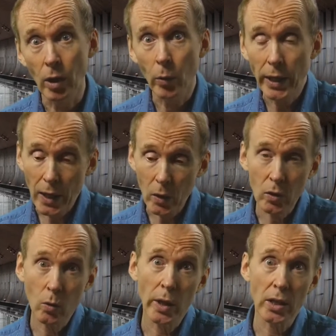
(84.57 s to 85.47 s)
And we ask
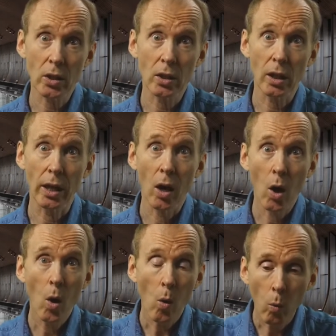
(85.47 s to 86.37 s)
questions like,
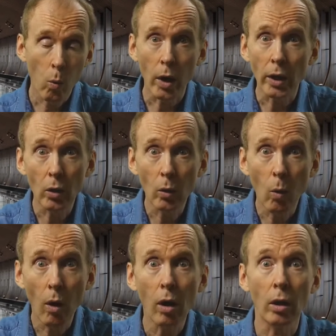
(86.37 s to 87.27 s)
what do you
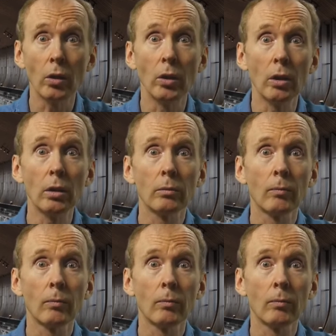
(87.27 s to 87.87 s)
want, you know?